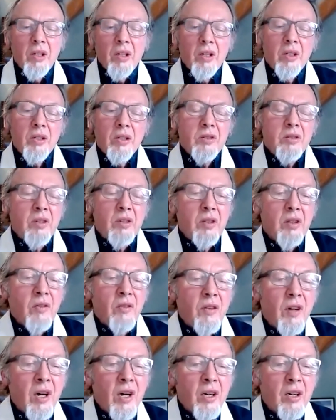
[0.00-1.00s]
So the
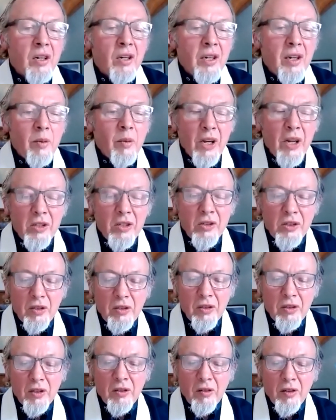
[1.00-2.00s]
final image,
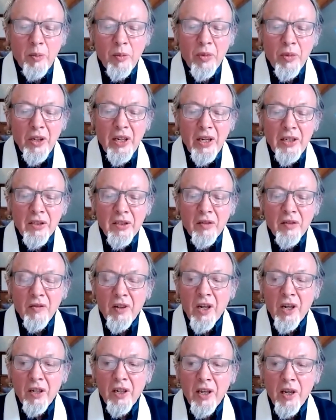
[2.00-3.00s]
Louis, please, the
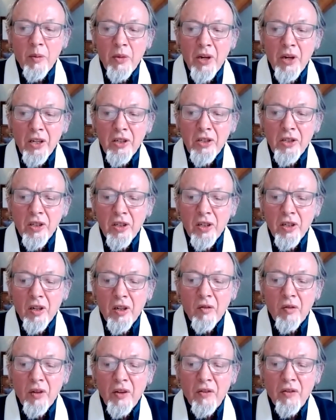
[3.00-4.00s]
final image
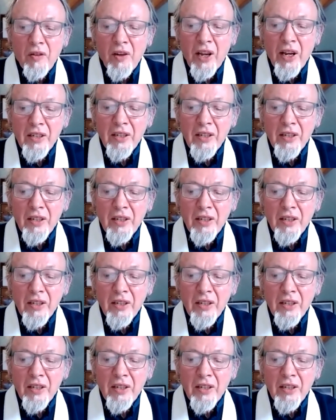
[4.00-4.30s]
reflects